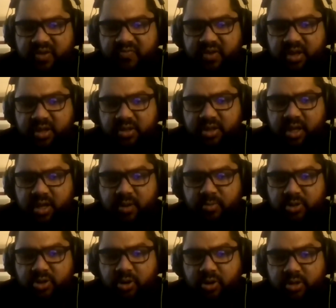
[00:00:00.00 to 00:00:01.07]
If anything, it
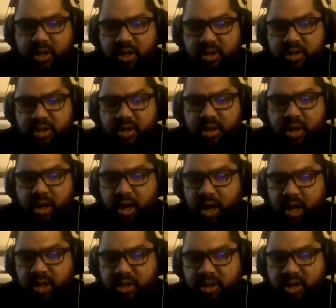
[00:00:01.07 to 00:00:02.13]
was all
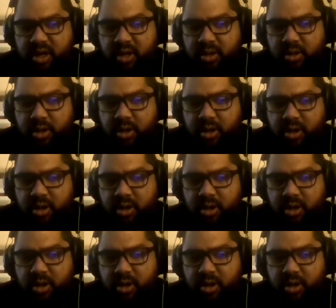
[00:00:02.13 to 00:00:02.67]
undone